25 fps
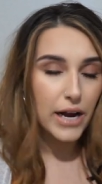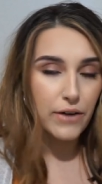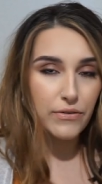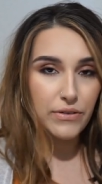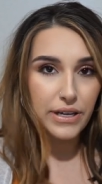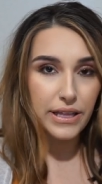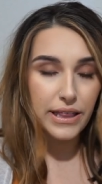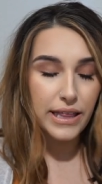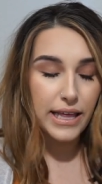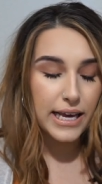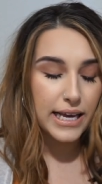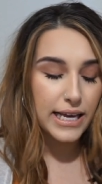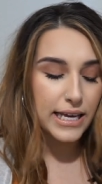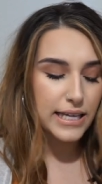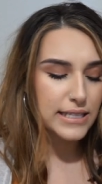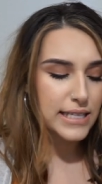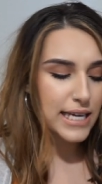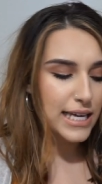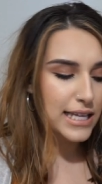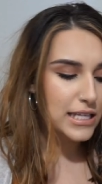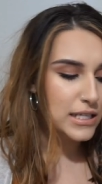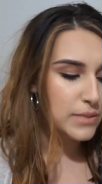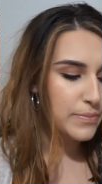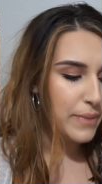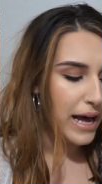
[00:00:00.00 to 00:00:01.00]
everything
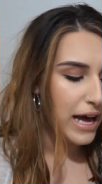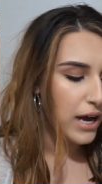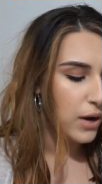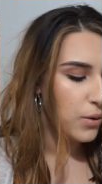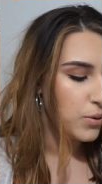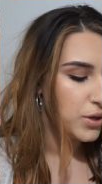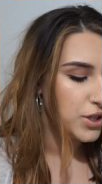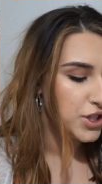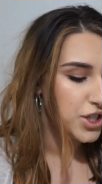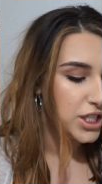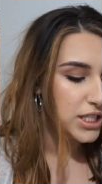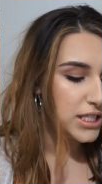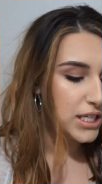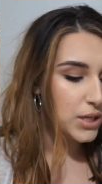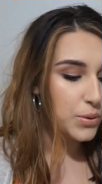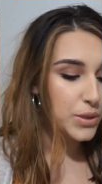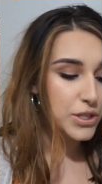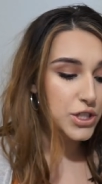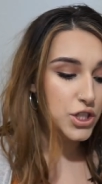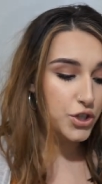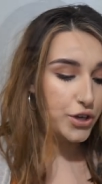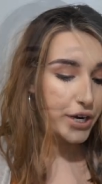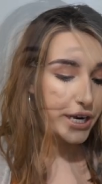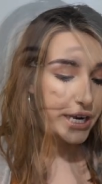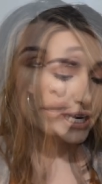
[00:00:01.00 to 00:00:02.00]
inside this bag, which is like
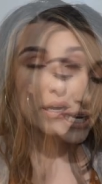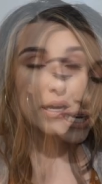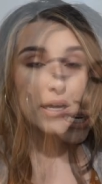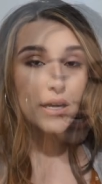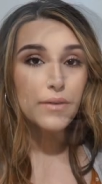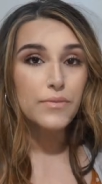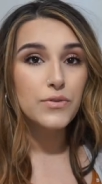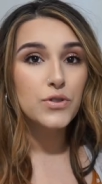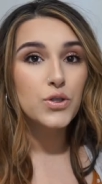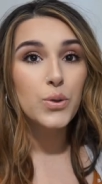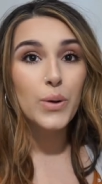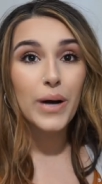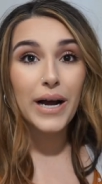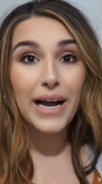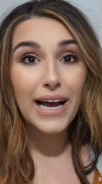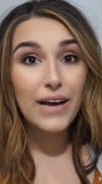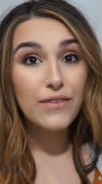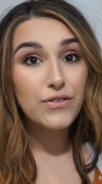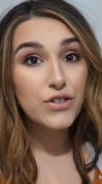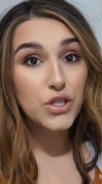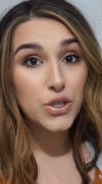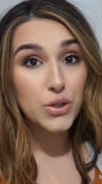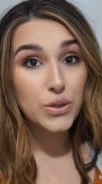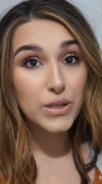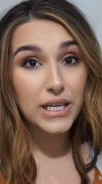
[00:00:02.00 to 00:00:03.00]
what's great. So I
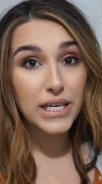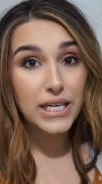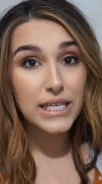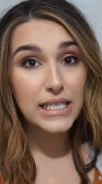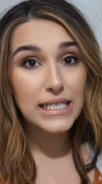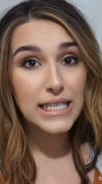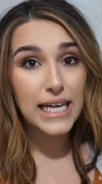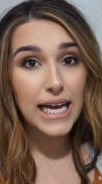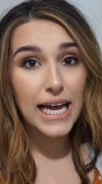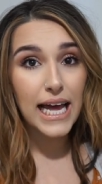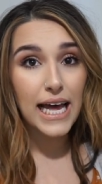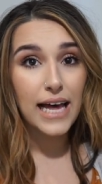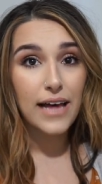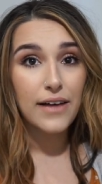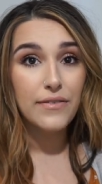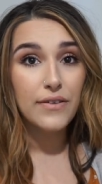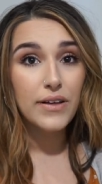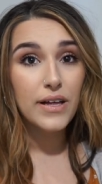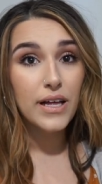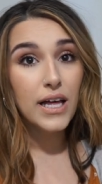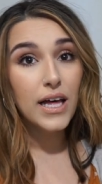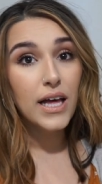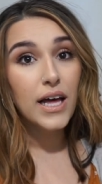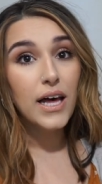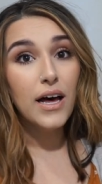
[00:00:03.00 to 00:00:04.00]
have two kids. I have
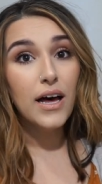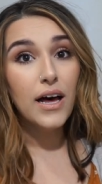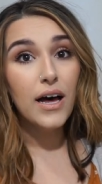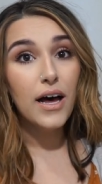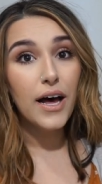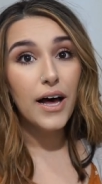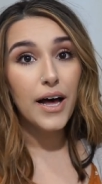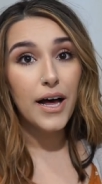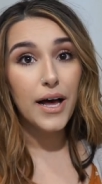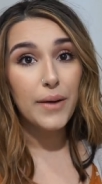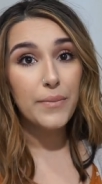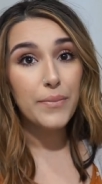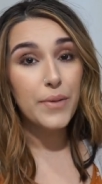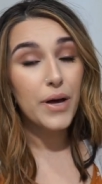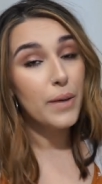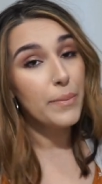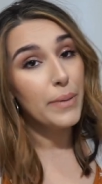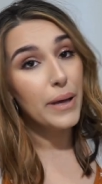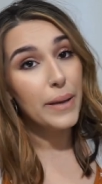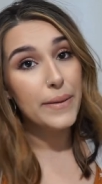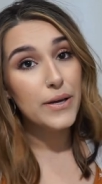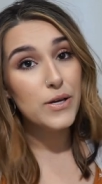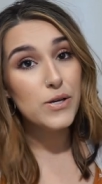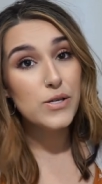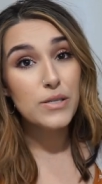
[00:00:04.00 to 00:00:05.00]
um, a
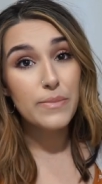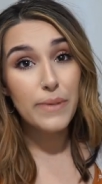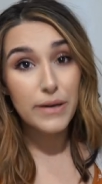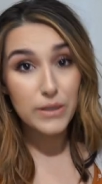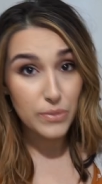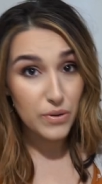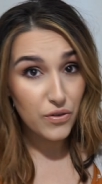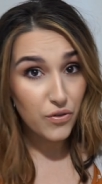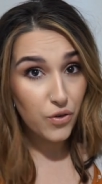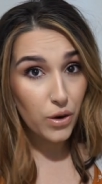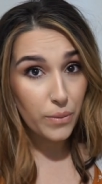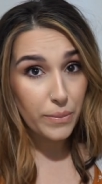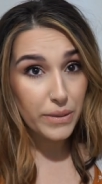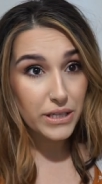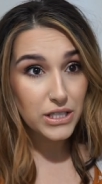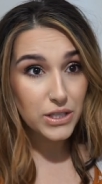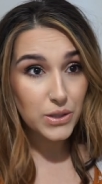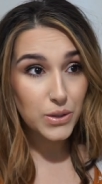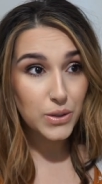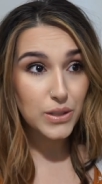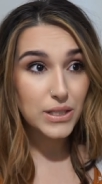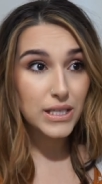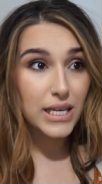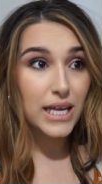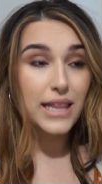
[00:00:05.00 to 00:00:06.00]
baby who's about to be four months
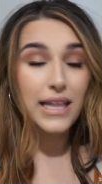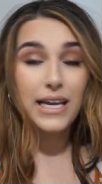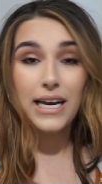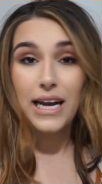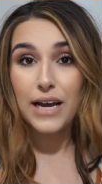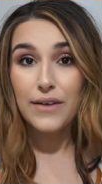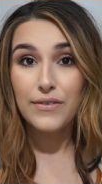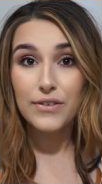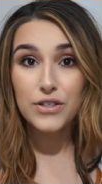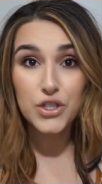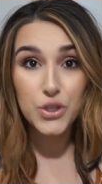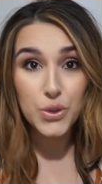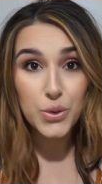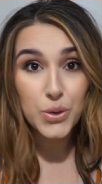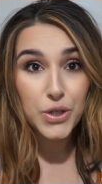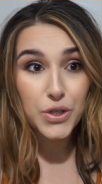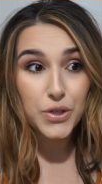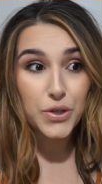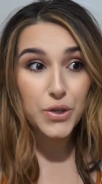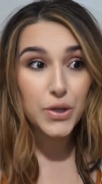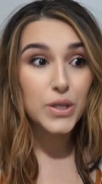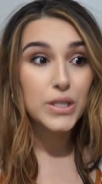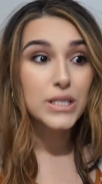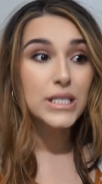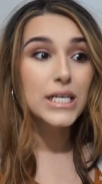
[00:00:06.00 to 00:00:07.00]
old, and then I have a
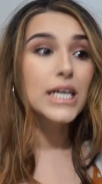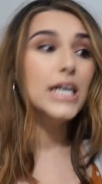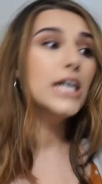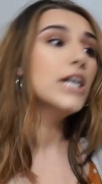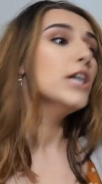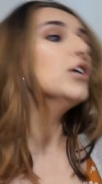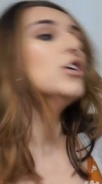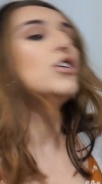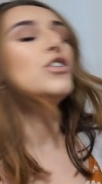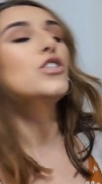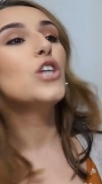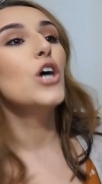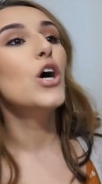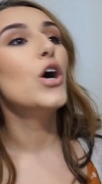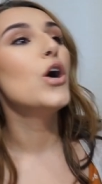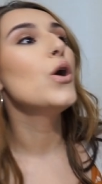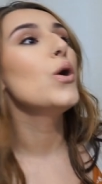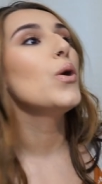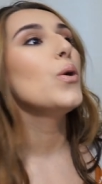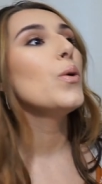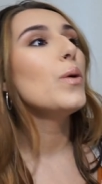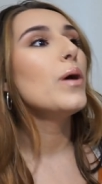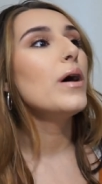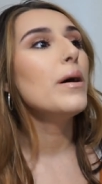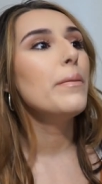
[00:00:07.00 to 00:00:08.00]
two-year-old.
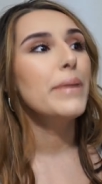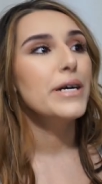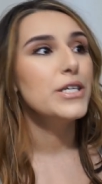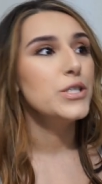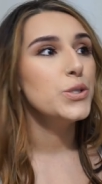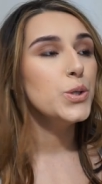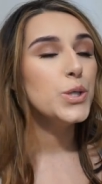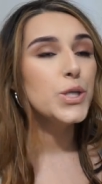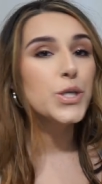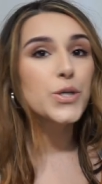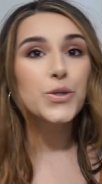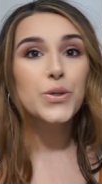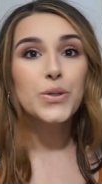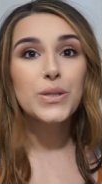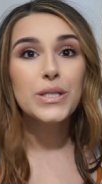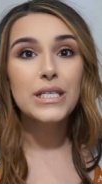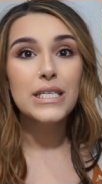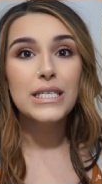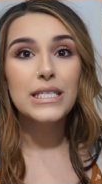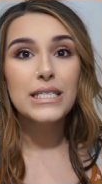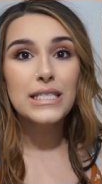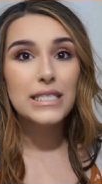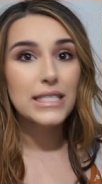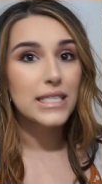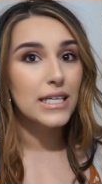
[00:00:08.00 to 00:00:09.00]
So my two-year-old
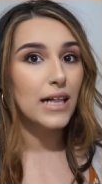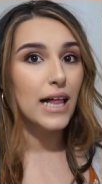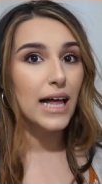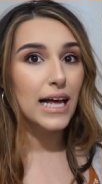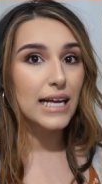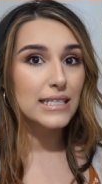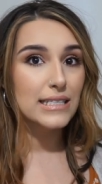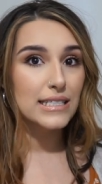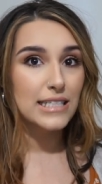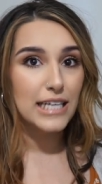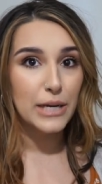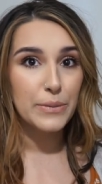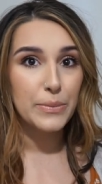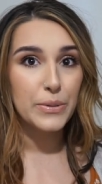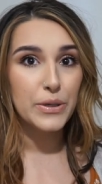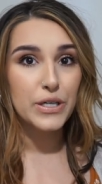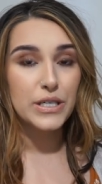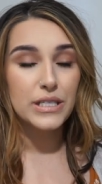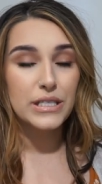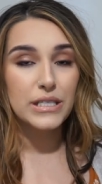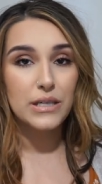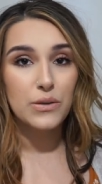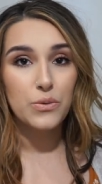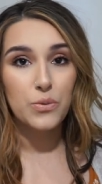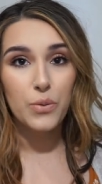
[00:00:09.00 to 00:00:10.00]
still has
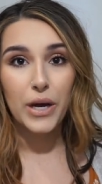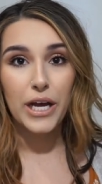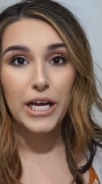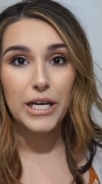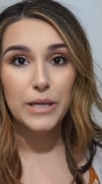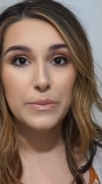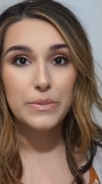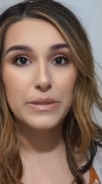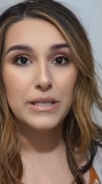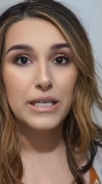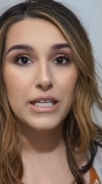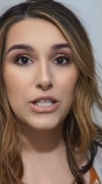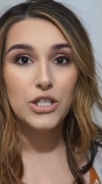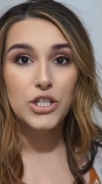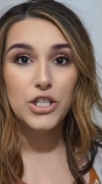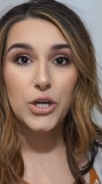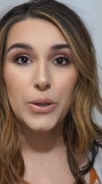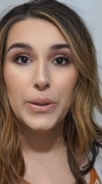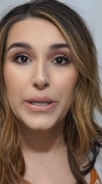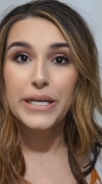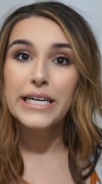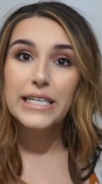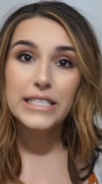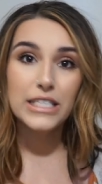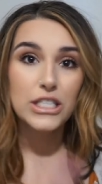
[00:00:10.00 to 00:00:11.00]
diapers and wipes, and you know
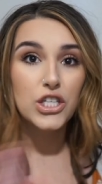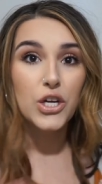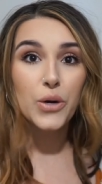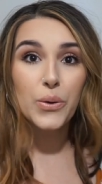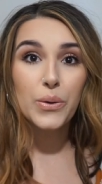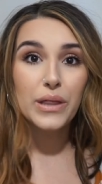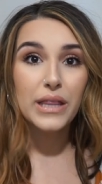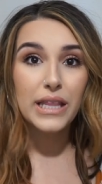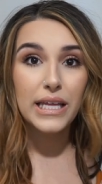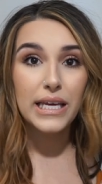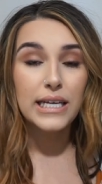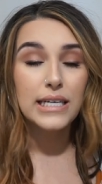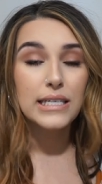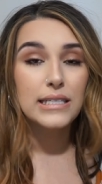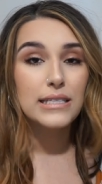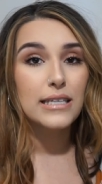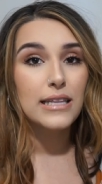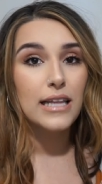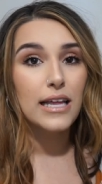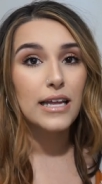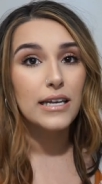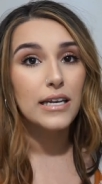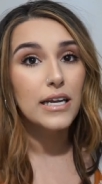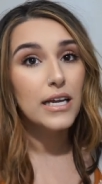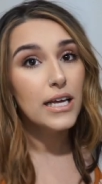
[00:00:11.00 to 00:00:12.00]
he has his own things. And
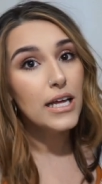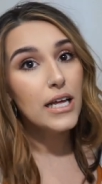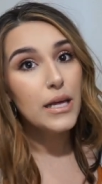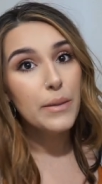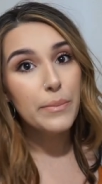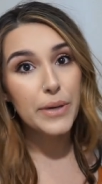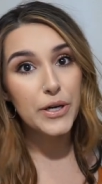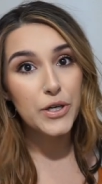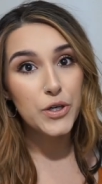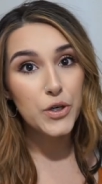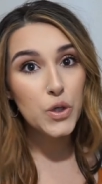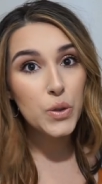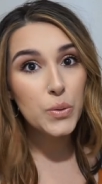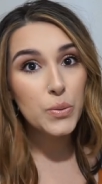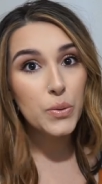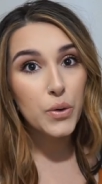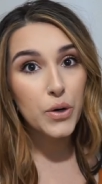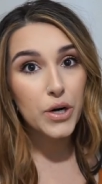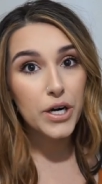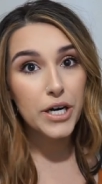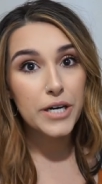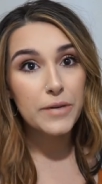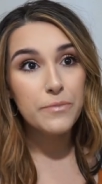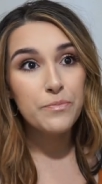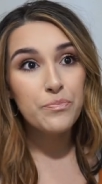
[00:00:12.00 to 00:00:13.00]
then my
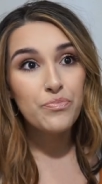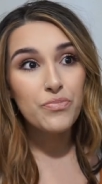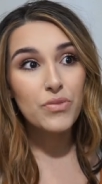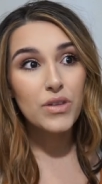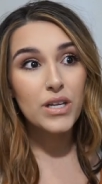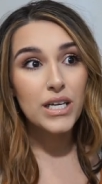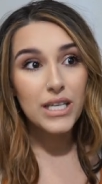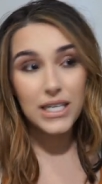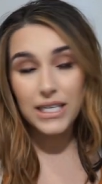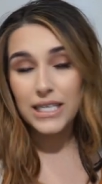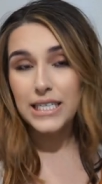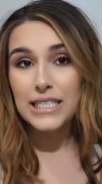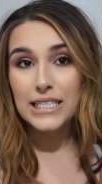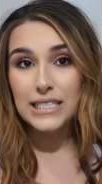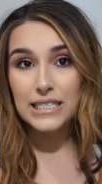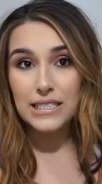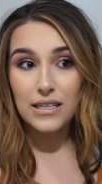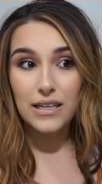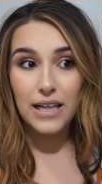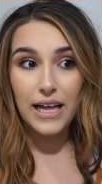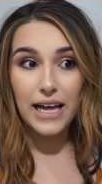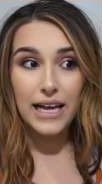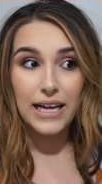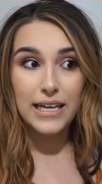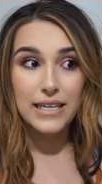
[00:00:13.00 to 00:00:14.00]
newborn, he
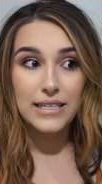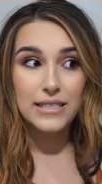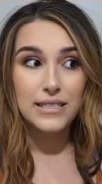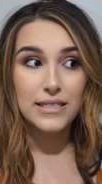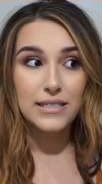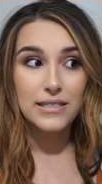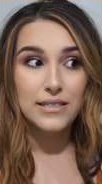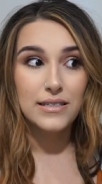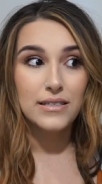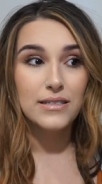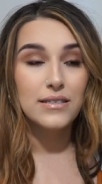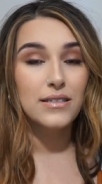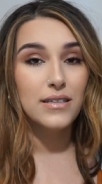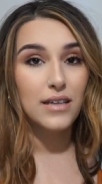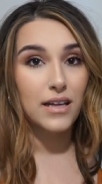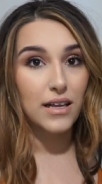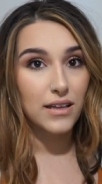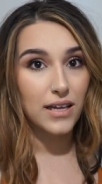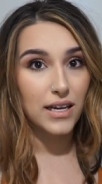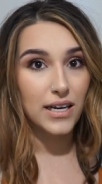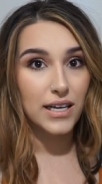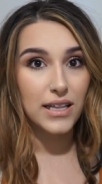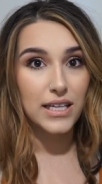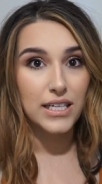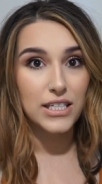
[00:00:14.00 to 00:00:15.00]
still has a
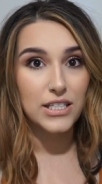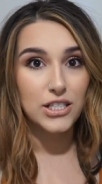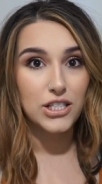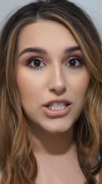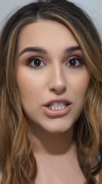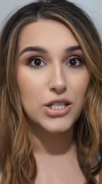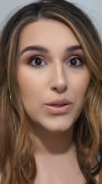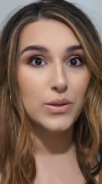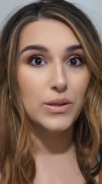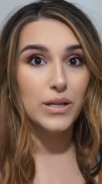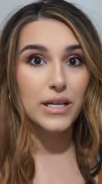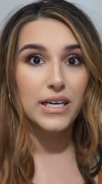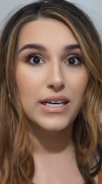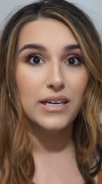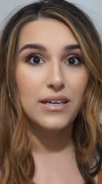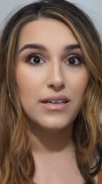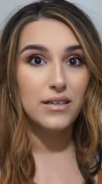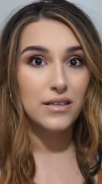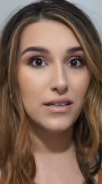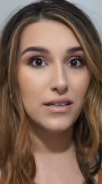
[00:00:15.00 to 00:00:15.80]
lot of things too. Like